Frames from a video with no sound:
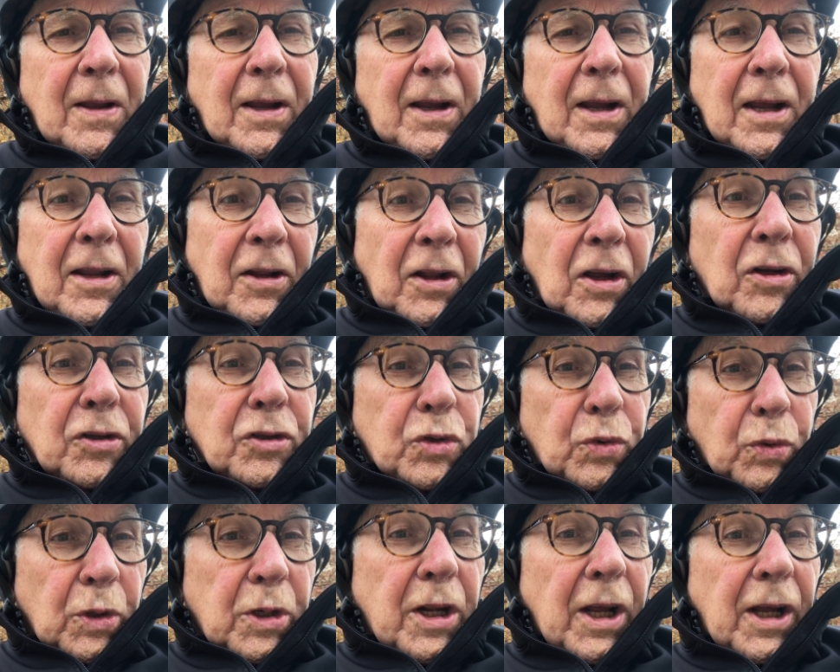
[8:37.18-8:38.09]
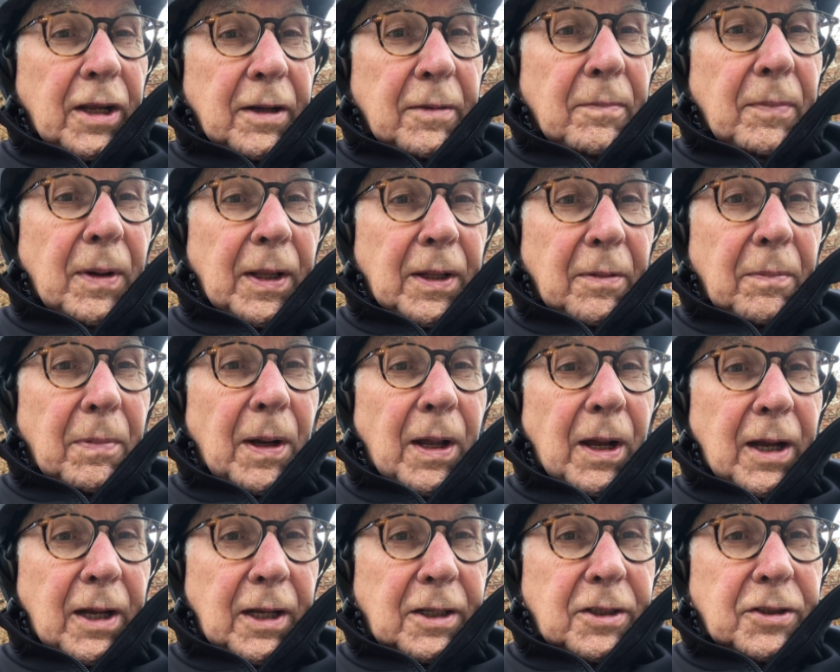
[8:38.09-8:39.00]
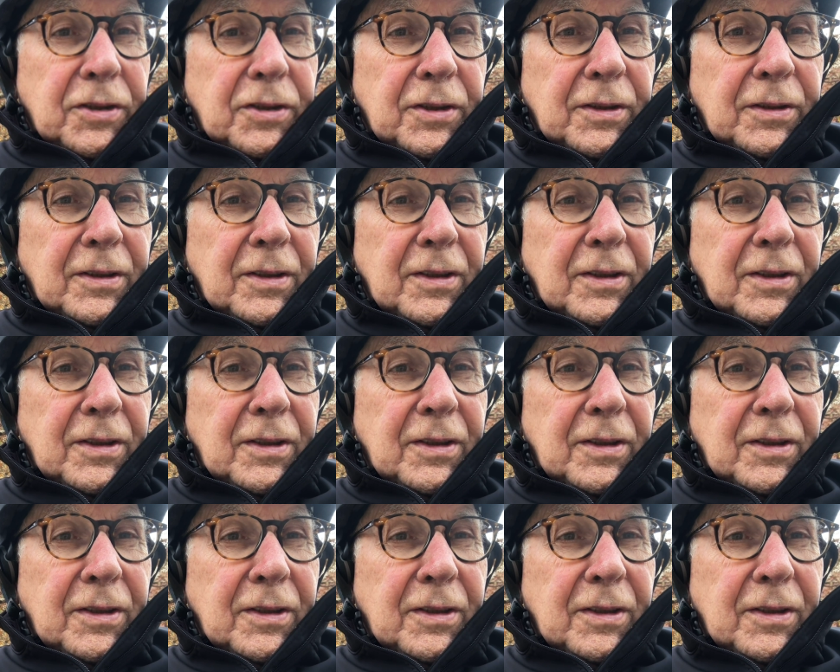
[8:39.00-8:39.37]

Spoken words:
and those were done by the blacks.